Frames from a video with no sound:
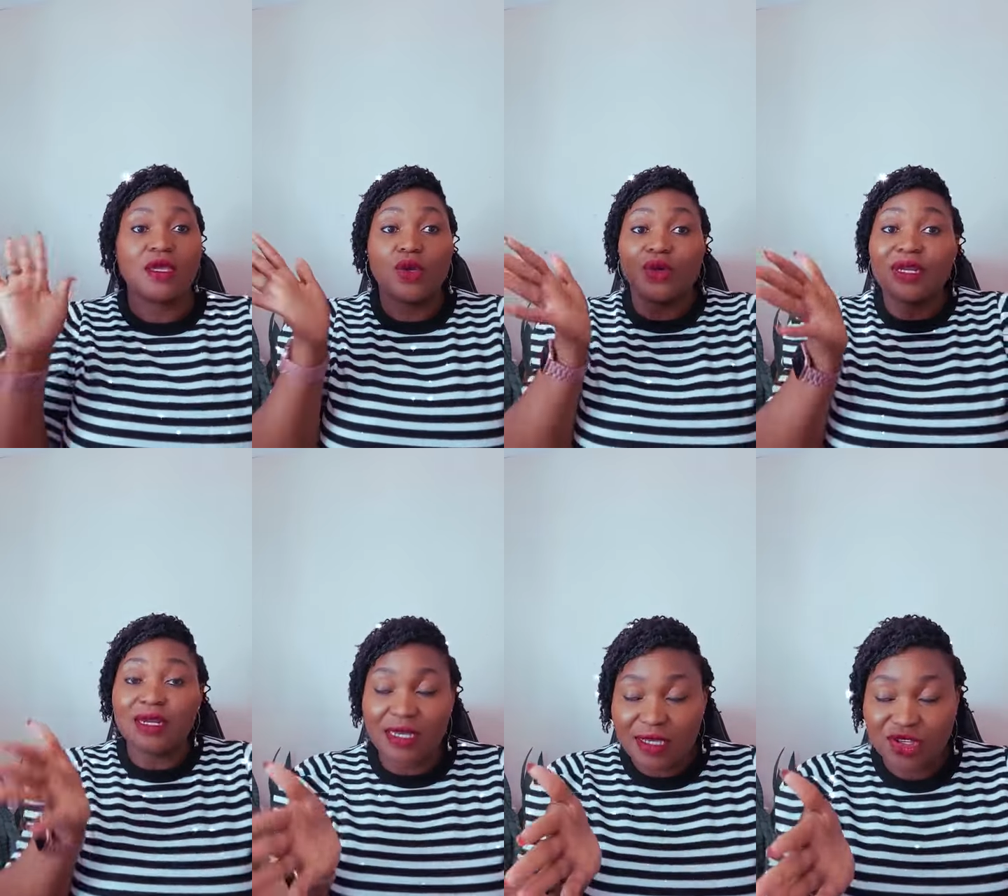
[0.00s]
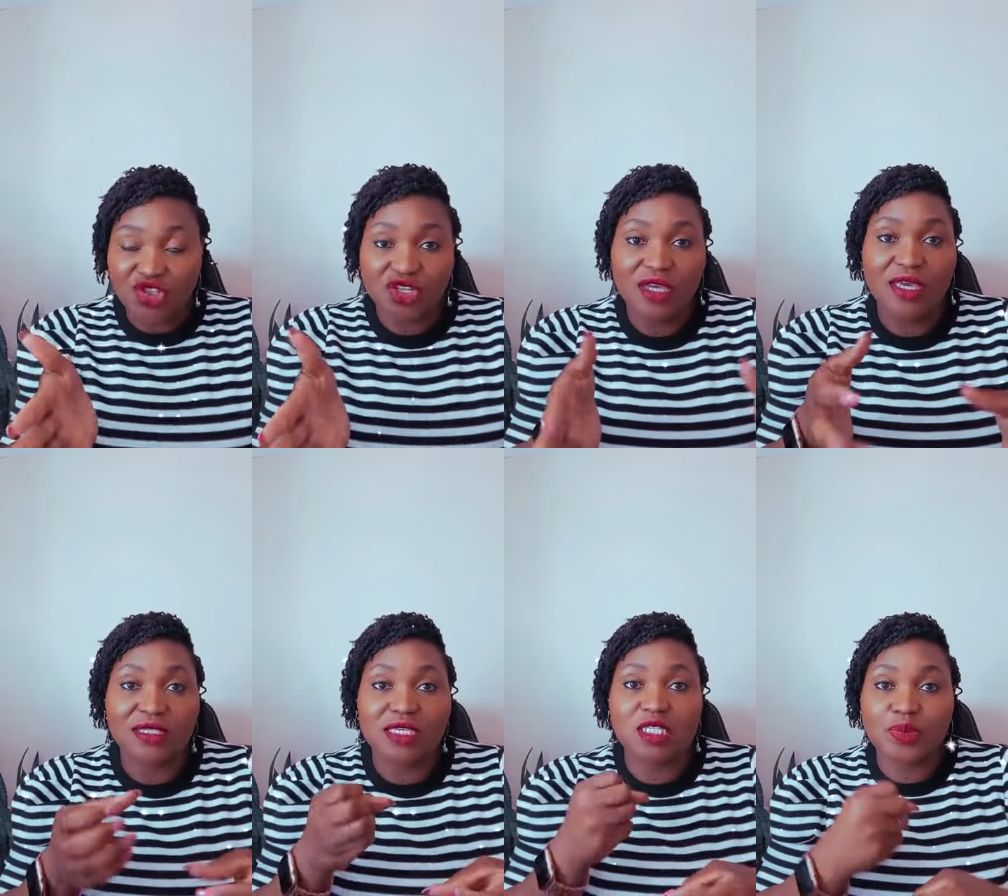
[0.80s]
Your niche
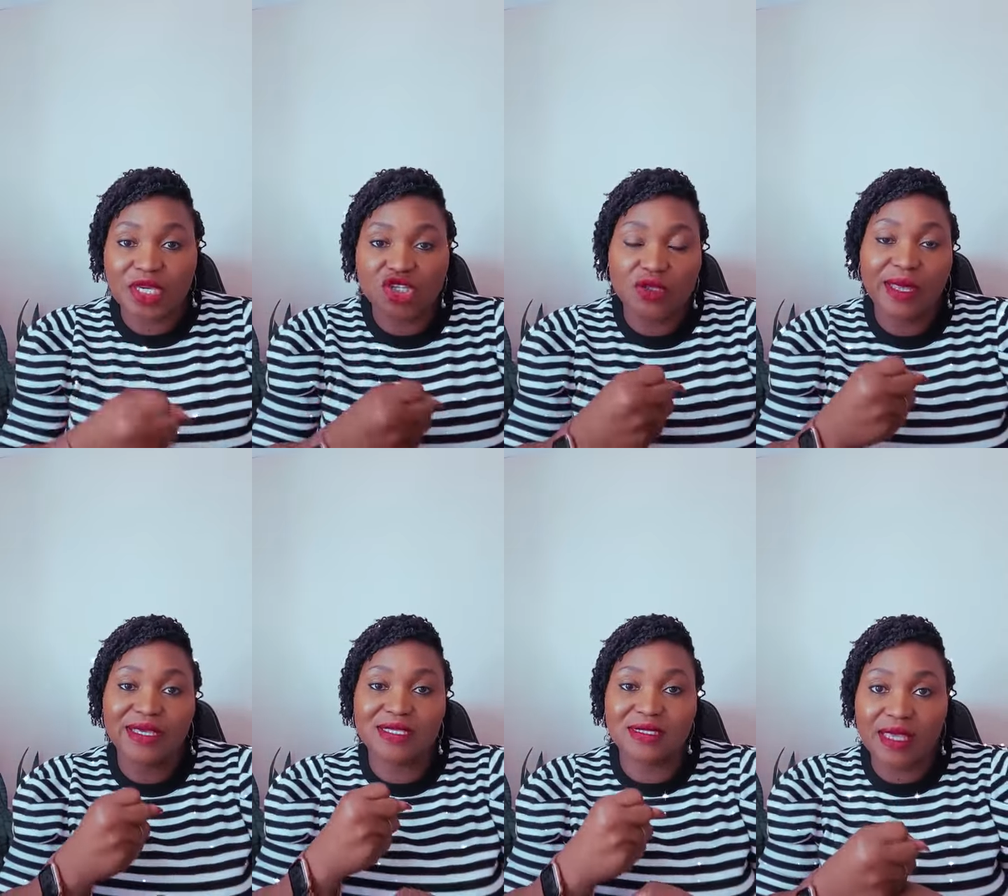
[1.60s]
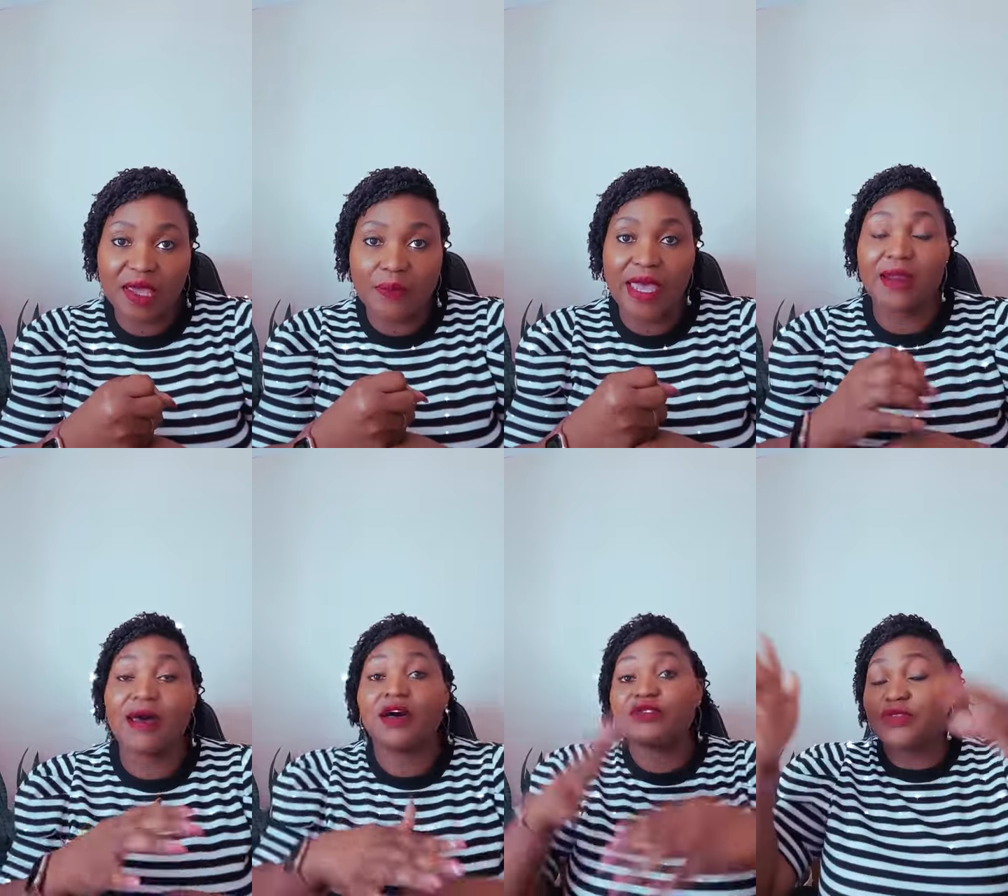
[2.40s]
is a specialized
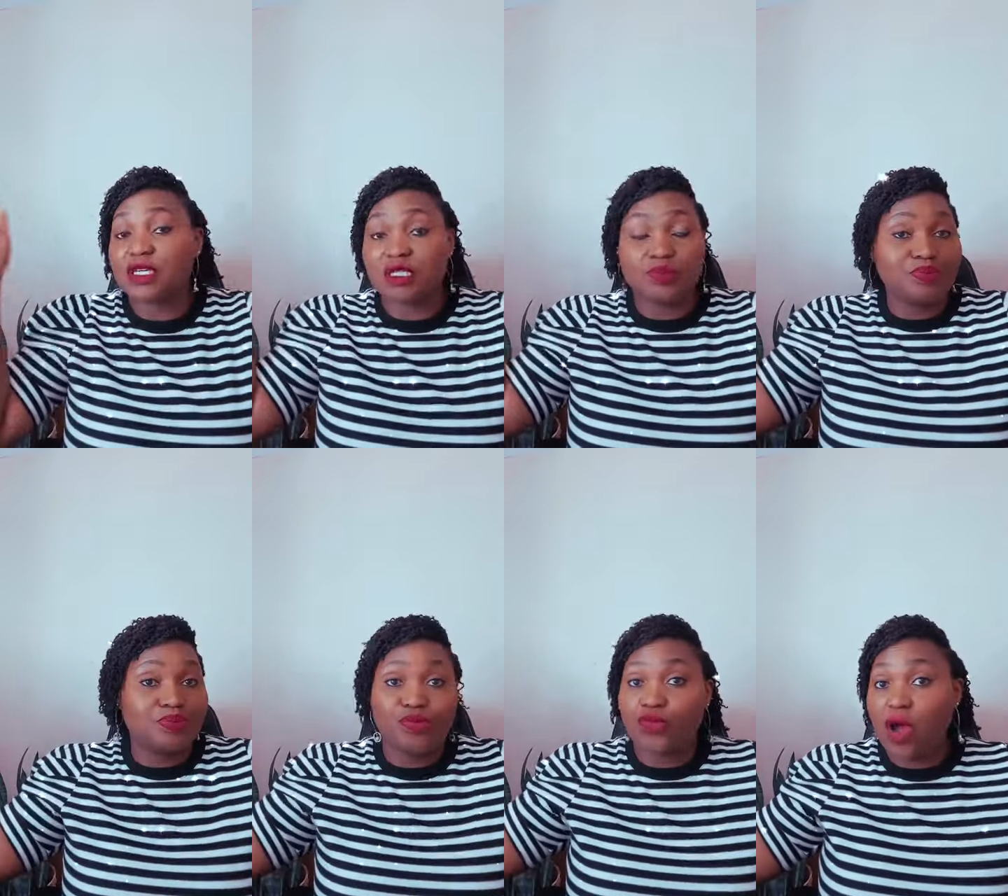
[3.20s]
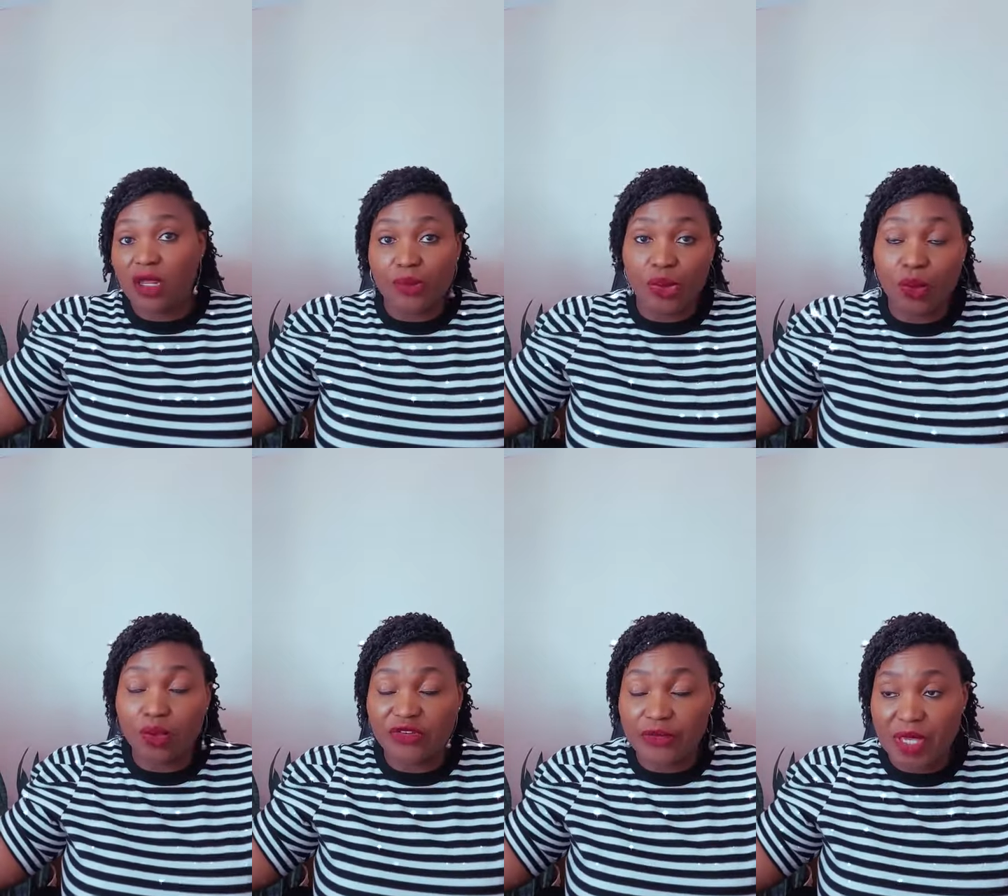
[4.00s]
segment of this broad
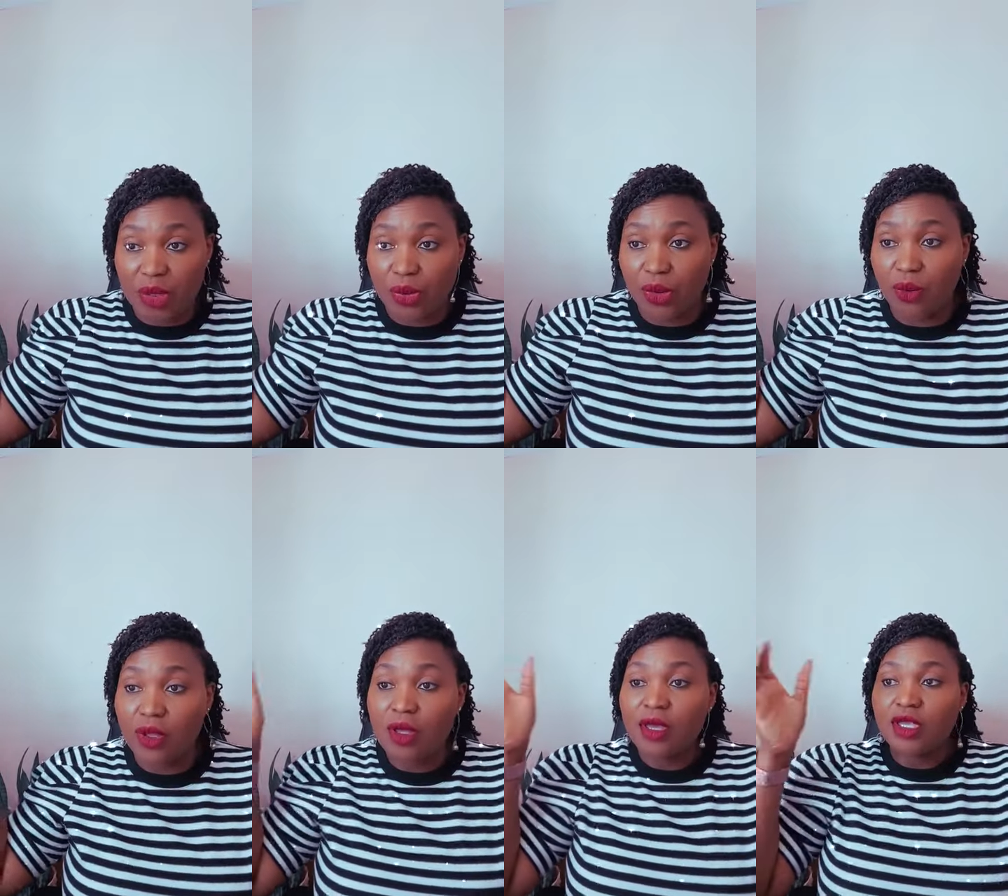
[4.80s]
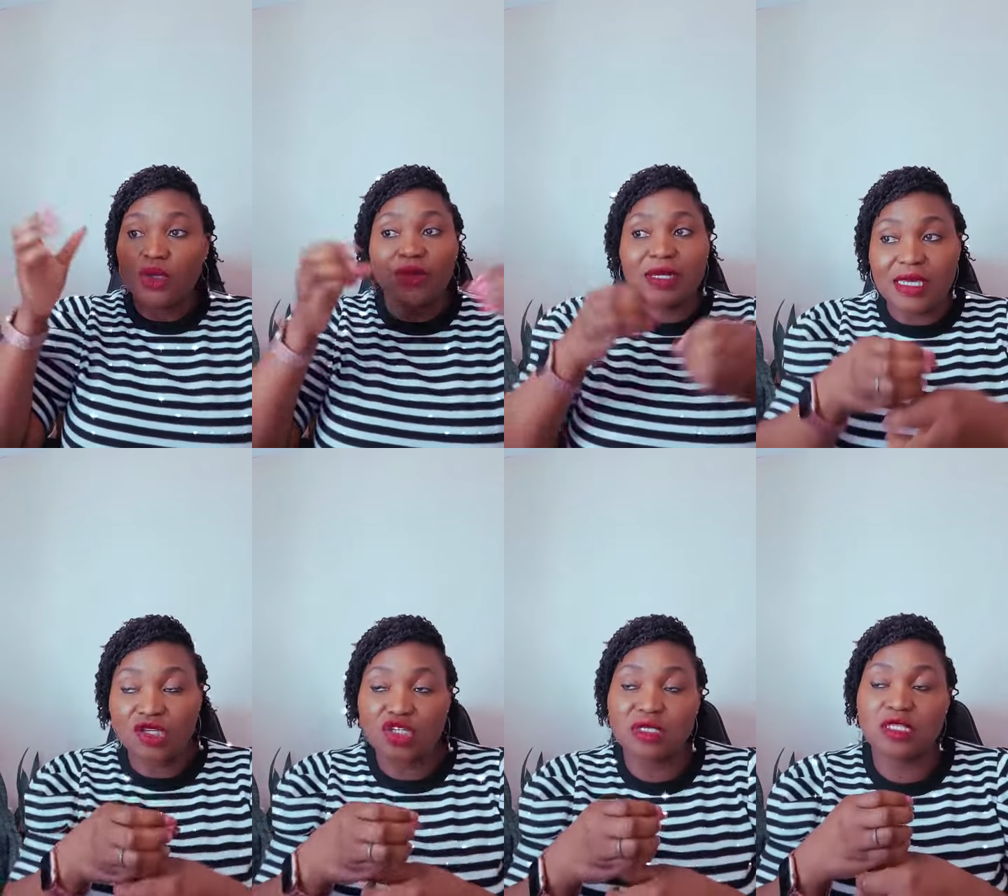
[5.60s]
pool of people. Your
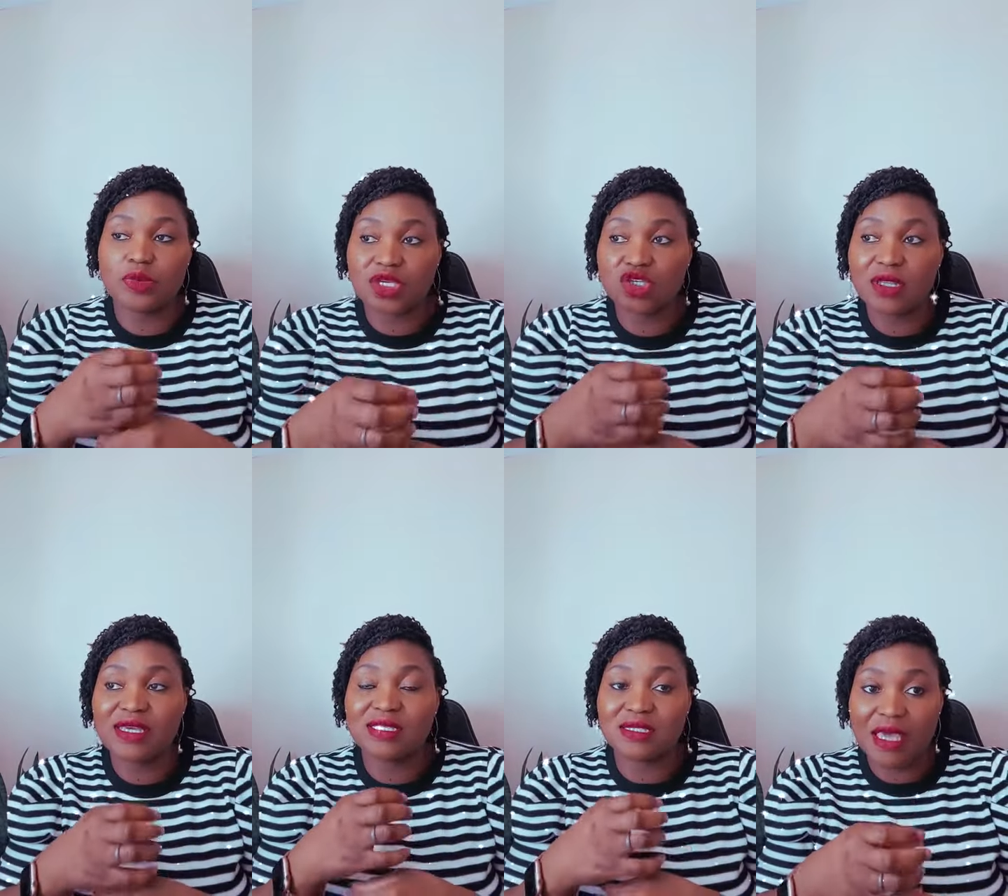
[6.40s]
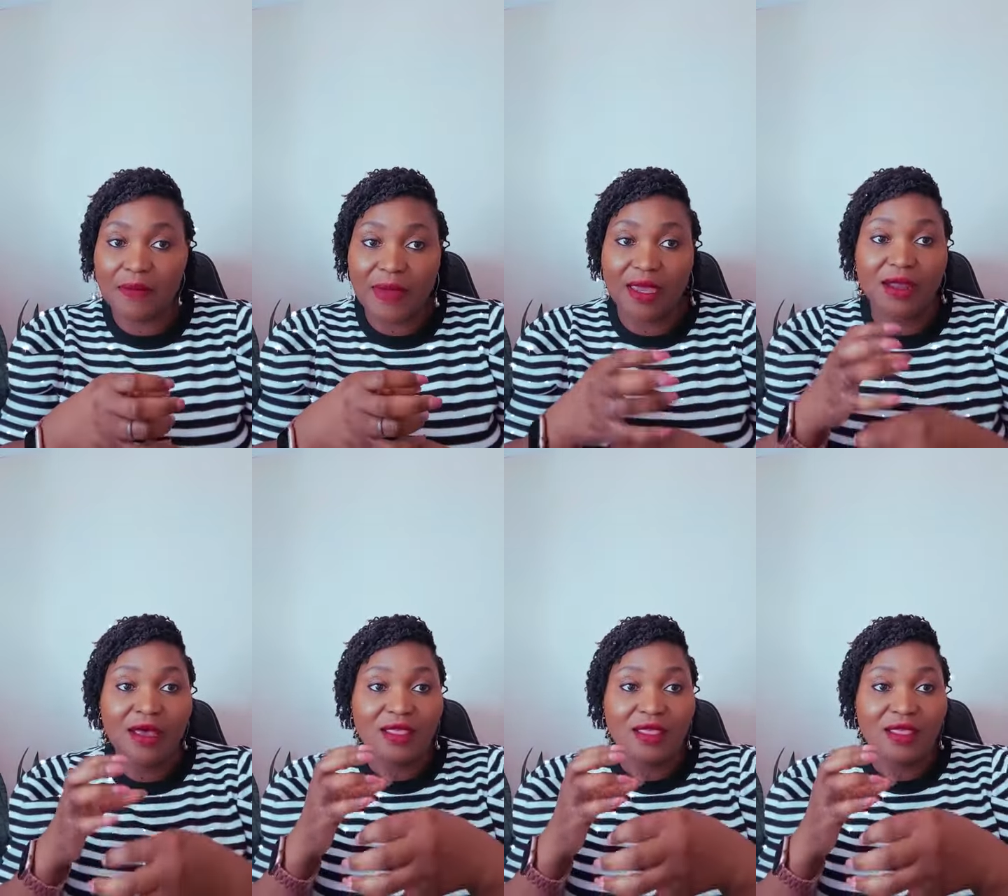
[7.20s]
niche is a specialized segment.